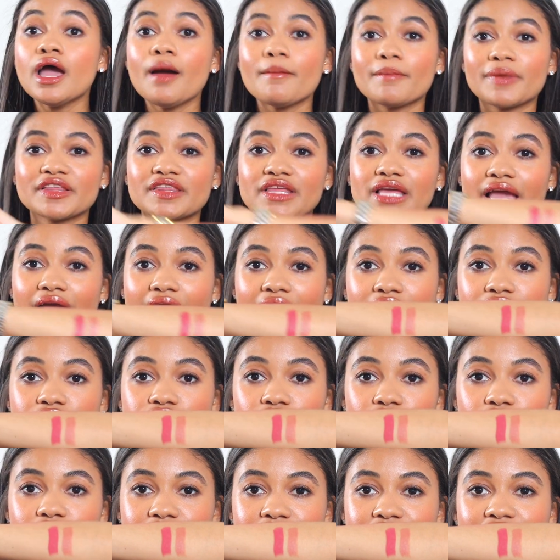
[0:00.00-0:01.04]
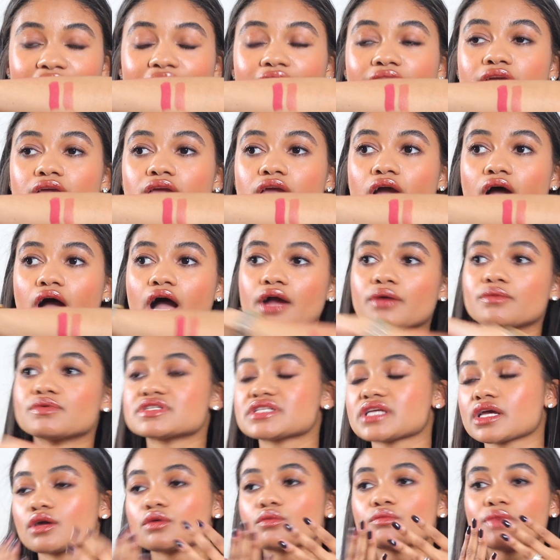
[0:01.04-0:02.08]
By the end of the day, I was
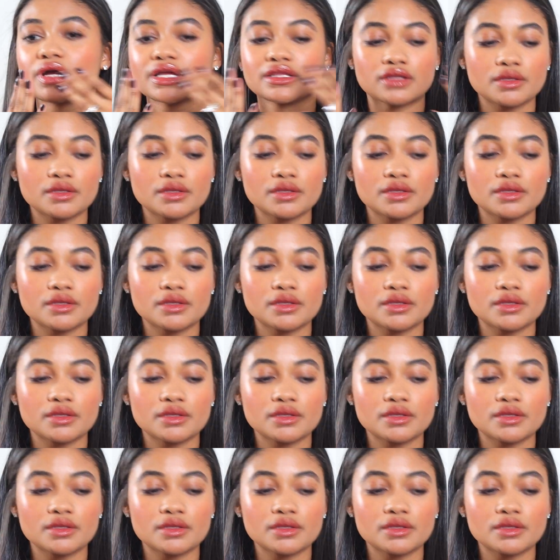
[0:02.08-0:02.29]
like my